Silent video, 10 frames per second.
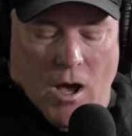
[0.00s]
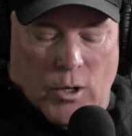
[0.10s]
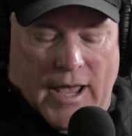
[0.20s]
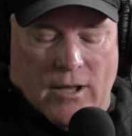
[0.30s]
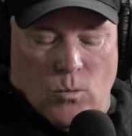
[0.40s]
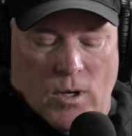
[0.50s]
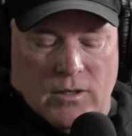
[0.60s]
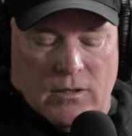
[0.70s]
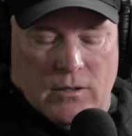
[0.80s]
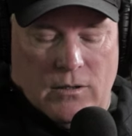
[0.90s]
okay.
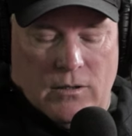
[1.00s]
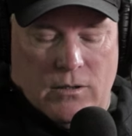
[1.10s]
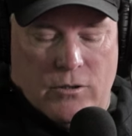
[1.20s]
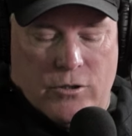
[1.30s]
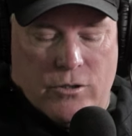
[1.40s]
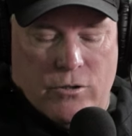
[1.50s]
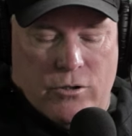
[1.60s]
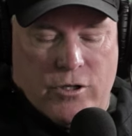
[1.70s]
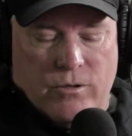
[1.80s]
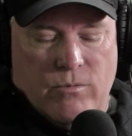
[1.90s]
Well,
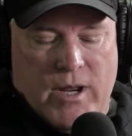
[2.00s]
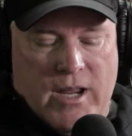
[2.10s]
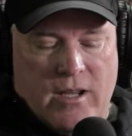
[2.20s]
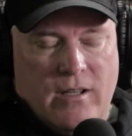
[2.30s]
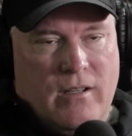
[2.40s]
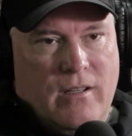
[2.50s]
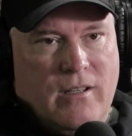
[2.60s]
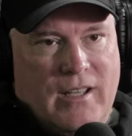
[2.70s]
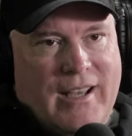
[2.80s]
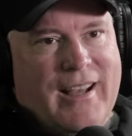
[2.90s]
should we,
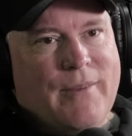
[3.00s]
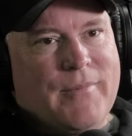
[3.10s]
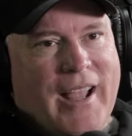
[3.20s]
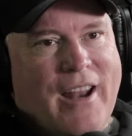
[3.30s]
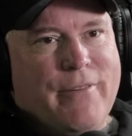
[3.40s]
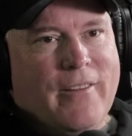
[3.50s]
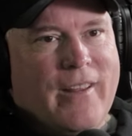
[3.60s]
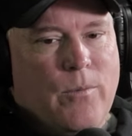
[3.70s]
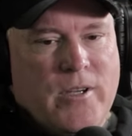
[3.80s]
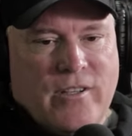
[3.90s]
I'm kind of feeling
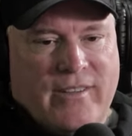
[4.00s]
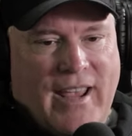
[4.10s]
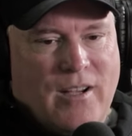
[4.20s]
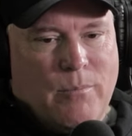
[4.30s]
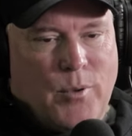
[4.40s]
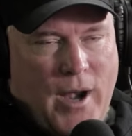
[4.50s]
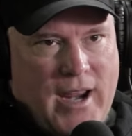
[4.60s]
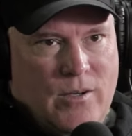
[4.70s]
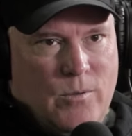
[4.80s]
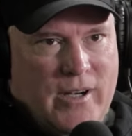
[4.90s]
like we should take a
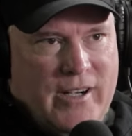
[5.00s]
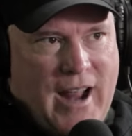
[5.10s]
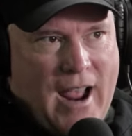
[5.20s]
break. We're at an